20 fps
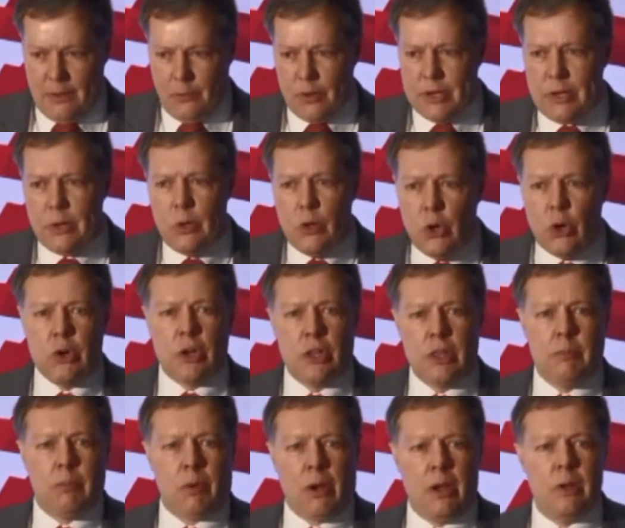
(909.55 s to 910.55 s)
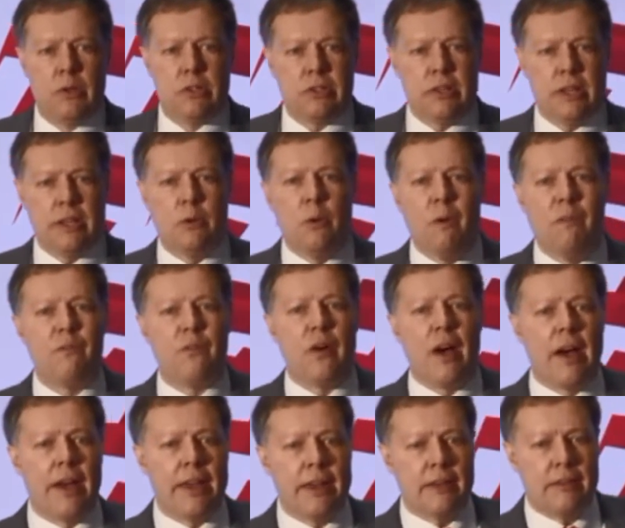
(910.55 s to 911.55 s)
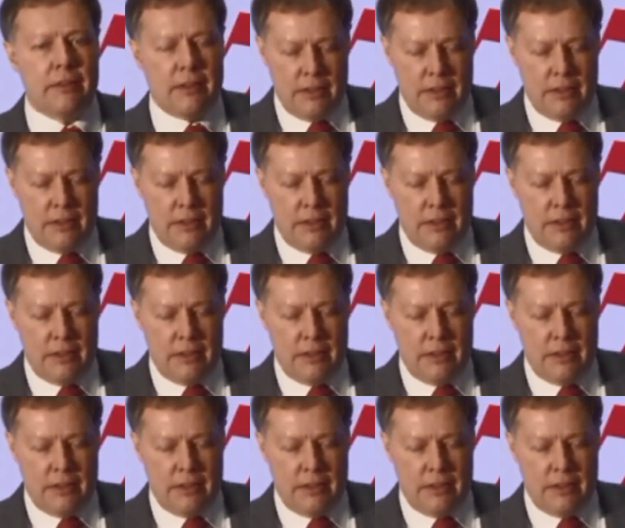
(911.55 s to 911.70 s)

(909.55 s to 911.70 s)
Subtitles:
When you look at them closely, you will find